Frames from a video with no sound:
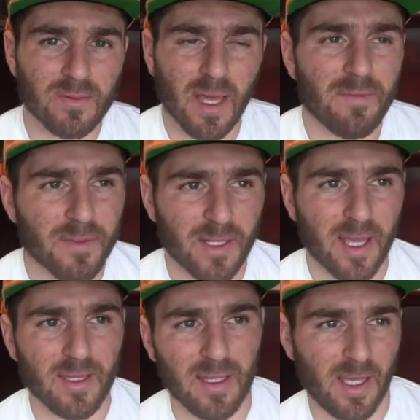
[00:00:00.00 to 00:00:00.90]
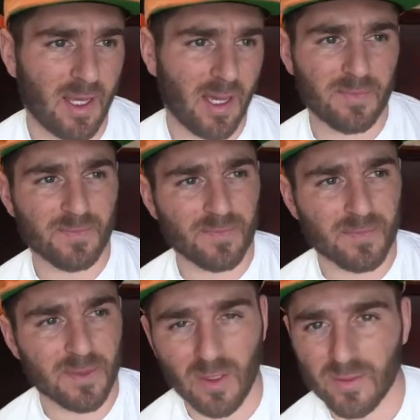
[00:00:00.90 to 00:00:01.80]
I forget, and I
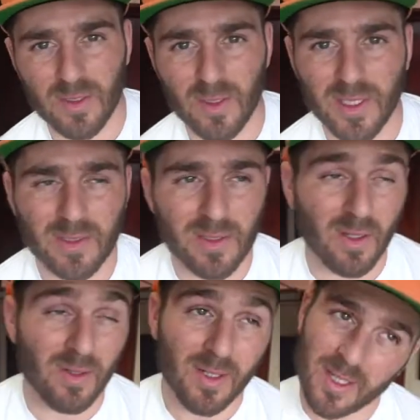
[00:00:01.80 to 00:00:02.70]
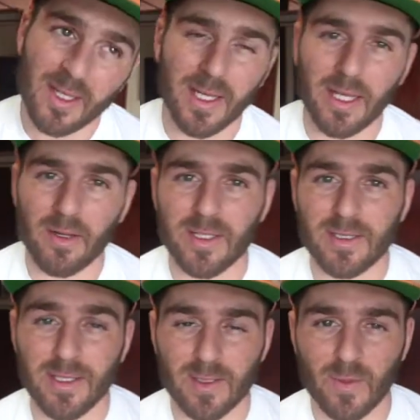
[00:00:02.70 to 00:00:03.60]
don't do it. So here
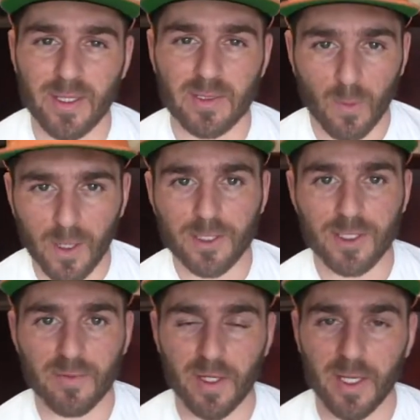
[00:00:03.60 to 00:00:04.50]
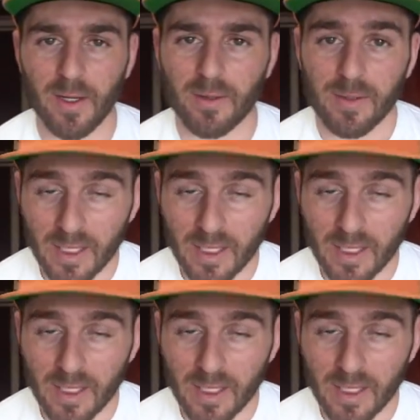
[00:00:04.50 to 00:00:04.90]
is this week's questions video.